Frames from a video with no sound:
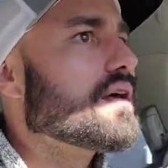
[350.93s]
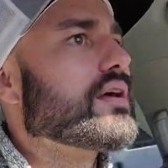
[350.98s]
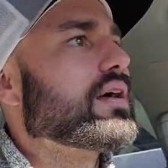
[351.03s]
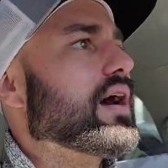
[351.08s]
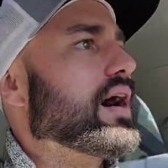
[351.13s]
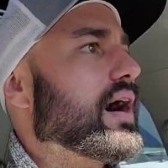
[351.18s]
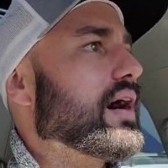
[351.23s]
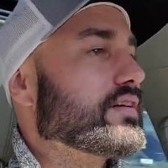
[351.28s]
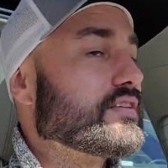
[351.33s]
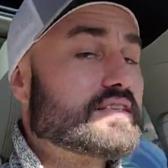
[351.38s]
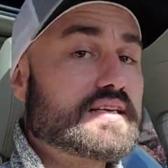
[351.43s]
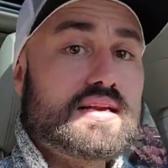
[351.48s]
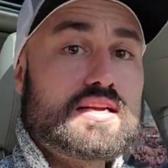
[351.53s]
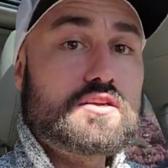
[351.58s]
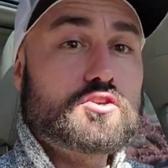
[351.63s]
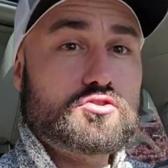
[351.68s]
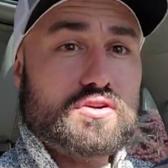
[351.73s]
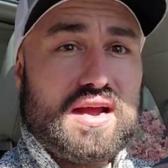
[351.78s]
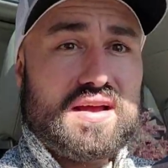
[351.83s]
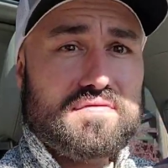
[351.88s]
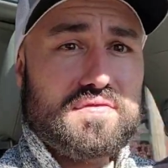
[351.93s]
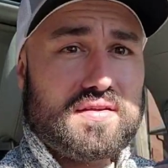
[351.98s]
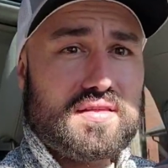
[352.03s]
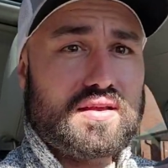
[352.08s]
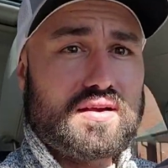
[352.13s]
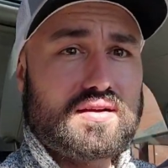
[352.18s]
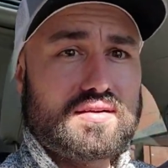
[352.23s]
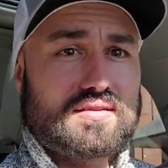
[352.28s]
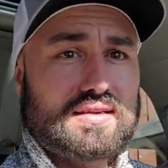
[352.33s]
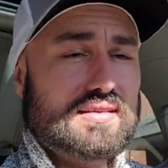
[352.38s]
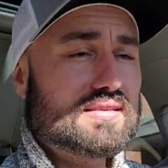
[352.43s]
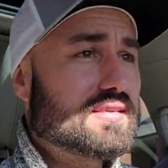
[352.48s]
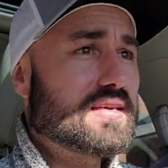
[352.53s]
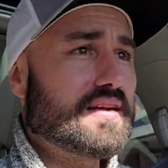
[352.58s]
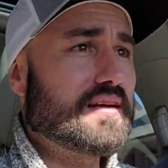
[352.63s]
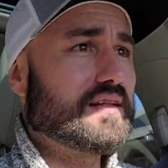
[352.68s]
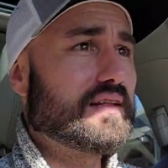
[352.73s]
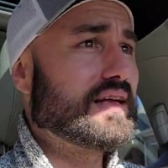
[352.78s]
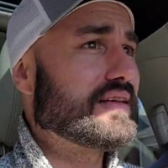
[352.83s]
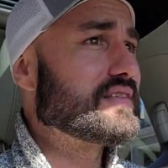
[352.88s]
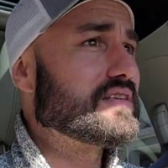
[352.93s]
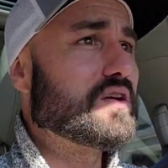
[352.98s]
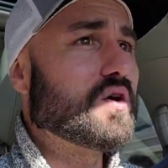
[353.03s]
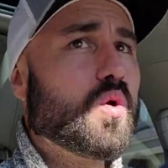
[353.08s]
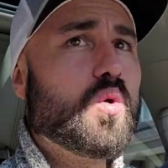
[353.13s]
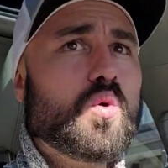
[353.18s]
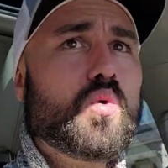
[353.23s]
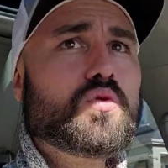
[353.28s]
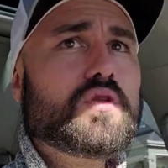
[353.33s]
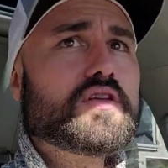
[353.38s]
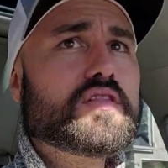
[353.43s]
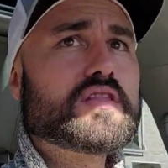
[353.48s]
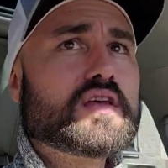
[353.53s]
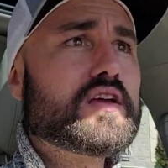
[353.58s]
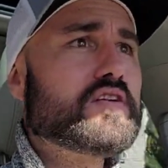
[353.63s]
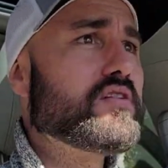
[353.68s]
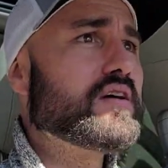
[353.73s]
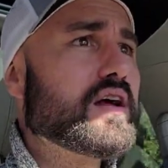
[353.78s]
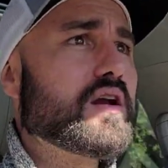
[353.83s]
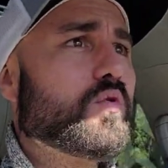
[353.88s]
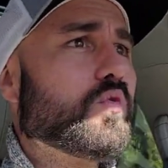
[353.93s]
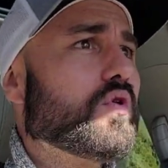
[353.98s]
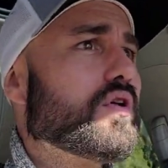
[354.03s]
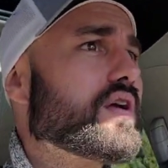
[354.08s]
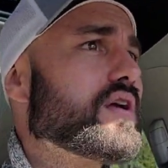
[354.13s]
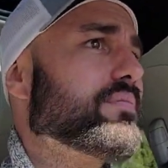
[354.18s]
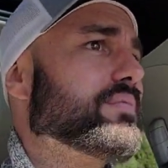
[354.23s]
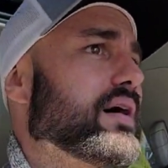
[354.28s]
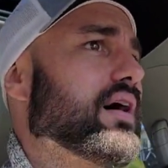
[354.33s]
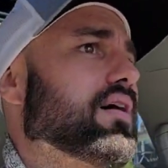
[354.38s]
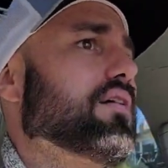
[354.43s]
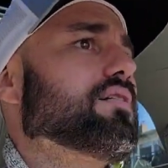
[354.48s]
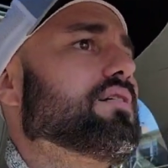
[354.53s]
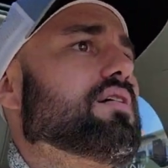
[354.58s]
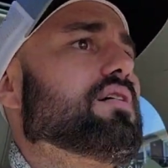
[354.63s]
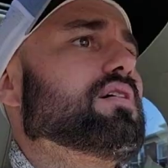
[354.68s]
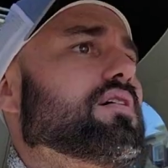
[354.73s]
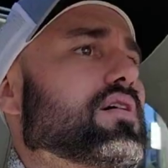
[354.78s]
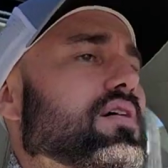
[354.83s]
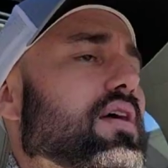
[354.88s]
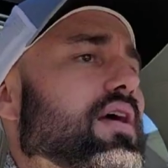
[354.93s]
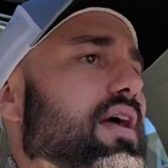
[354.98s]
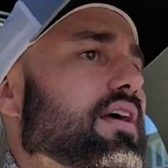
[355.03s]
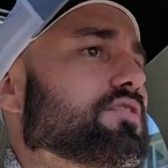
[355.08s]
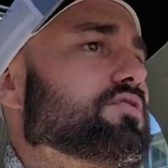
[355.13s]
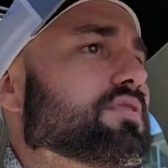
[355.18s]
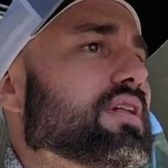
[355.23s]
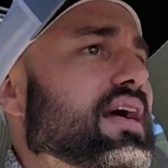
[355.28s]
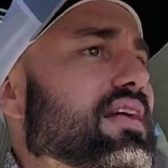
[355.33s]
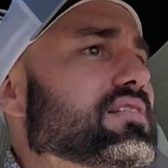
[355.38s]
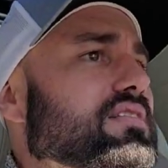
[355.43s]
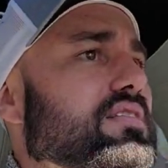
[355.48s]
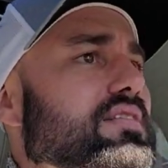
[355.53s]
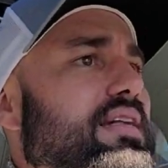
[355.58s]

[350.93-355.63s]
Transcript: uh, sending traffic there. That's it. That's the only thing you got to worry about. And so that's